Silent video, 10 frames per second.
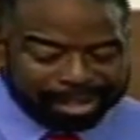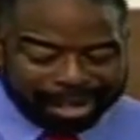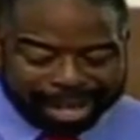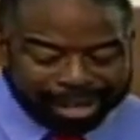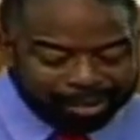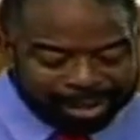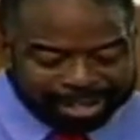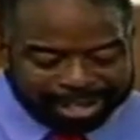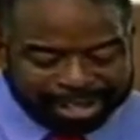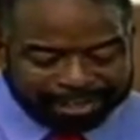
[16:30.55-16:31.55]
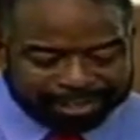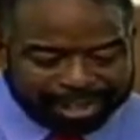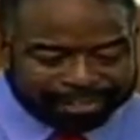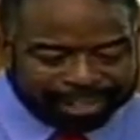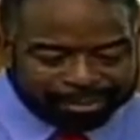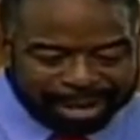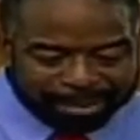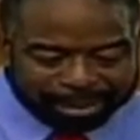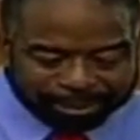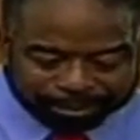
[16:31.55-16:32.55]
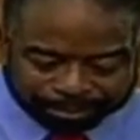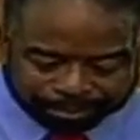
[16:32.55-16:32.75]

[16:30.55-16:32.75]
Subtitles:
I got on my knees and I said, Mama,